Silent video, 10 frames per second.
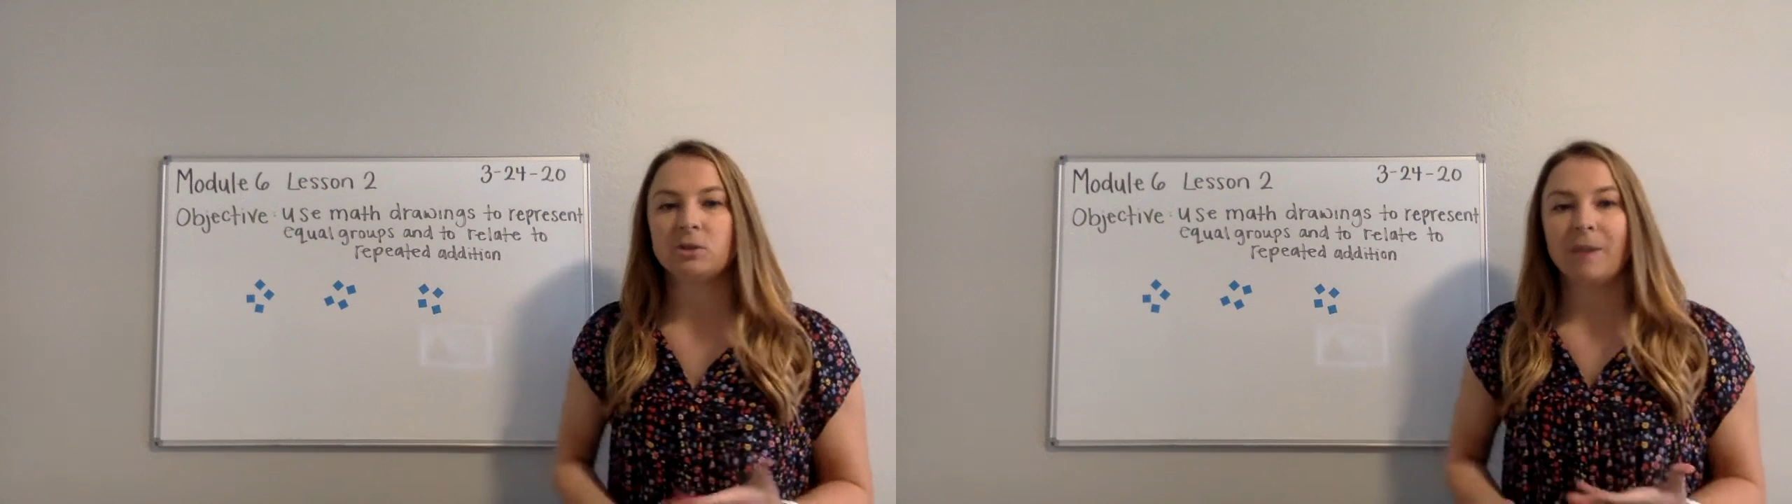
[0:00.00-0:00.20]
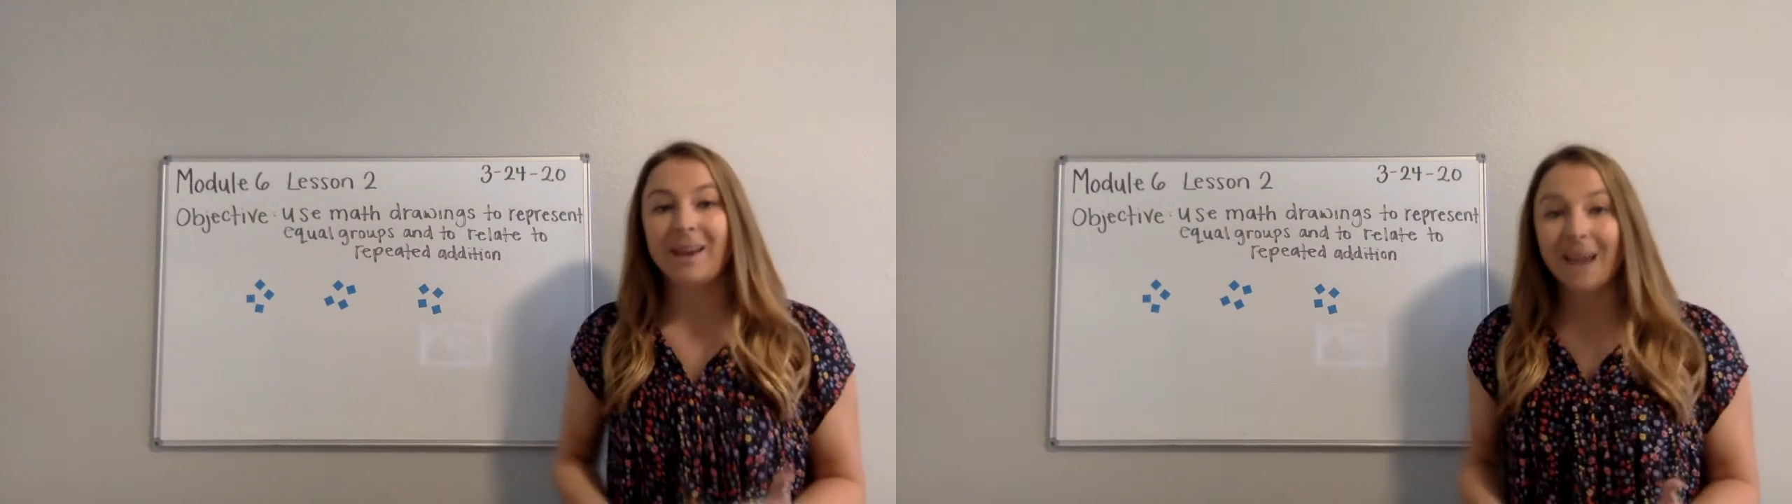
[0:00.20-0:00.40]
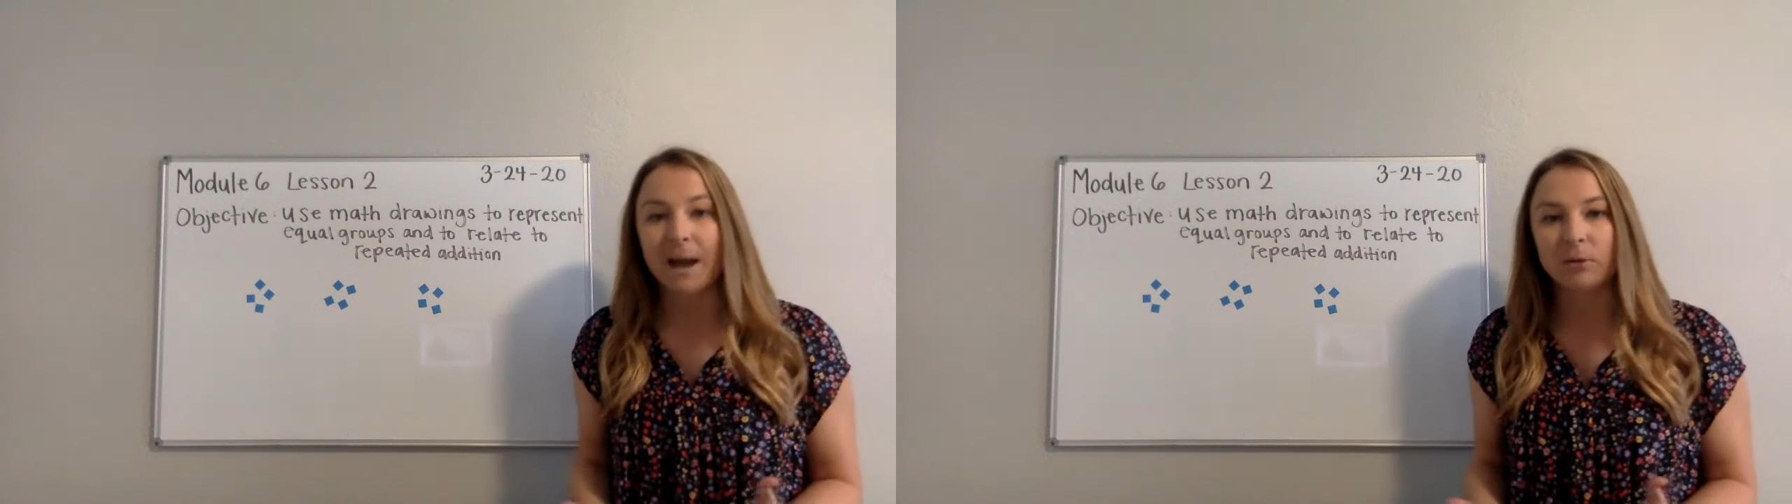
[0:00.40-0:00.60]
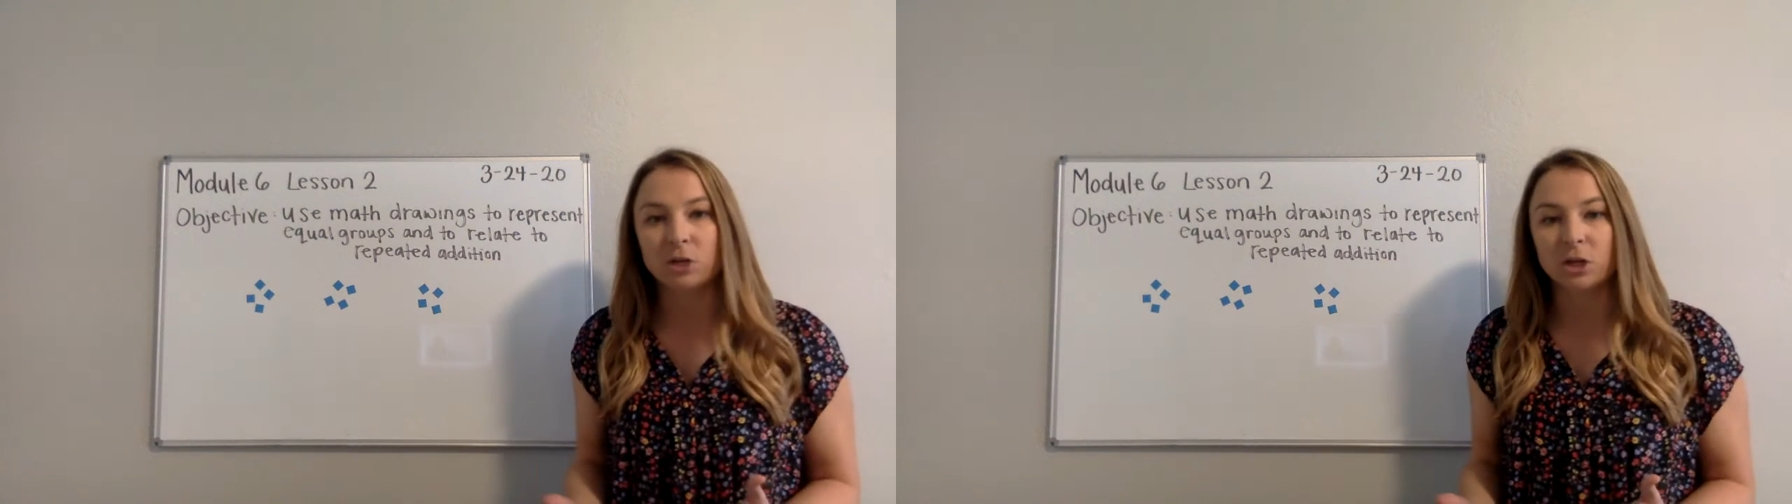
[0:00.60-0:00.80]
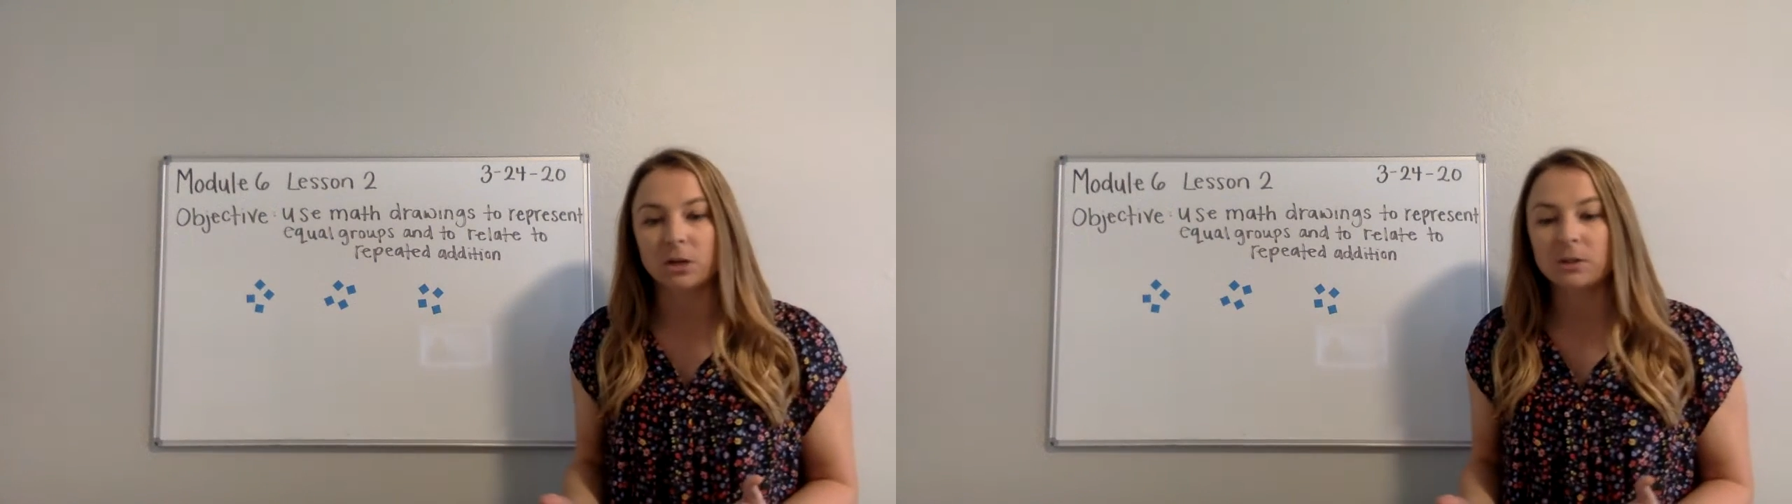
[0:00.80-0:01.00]
or my
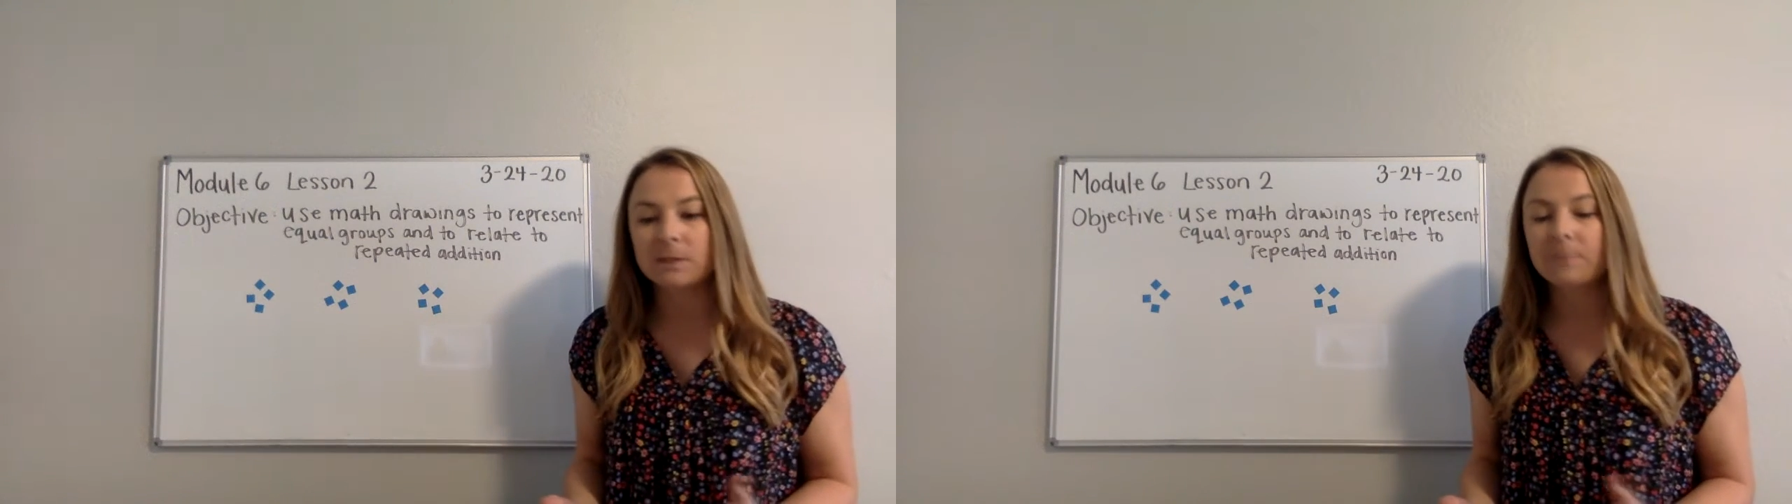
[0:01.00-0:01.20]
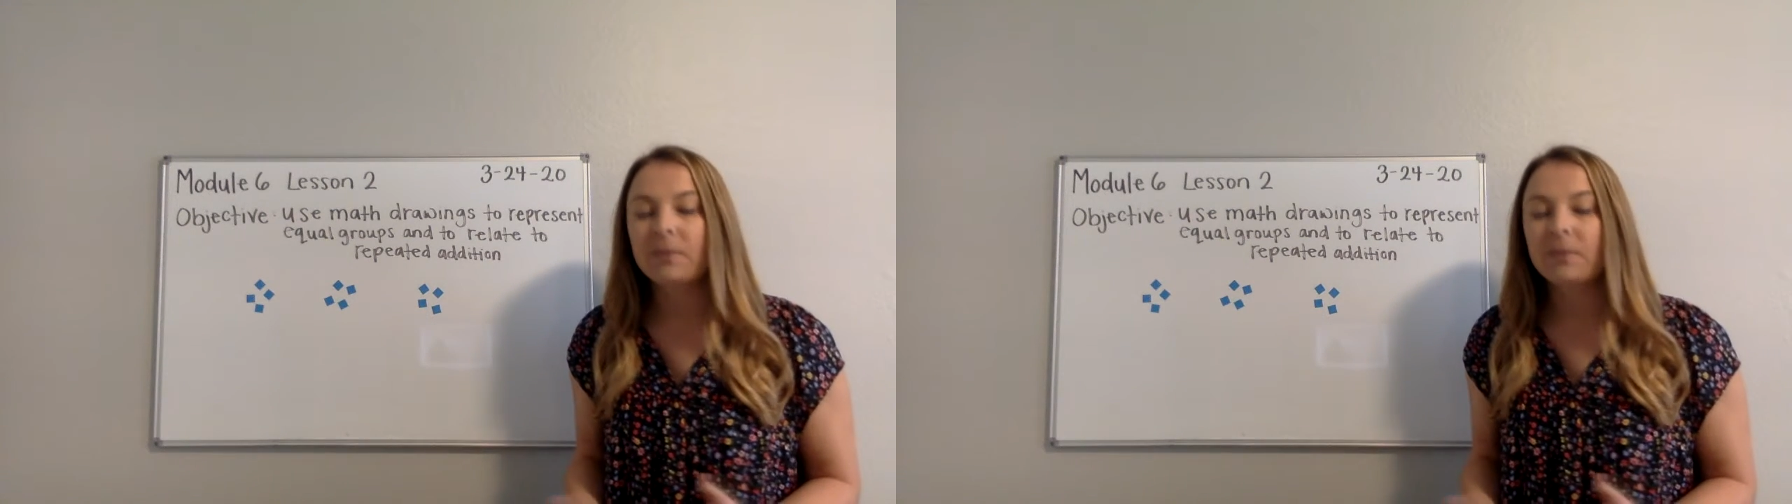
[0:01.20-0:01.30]
counters.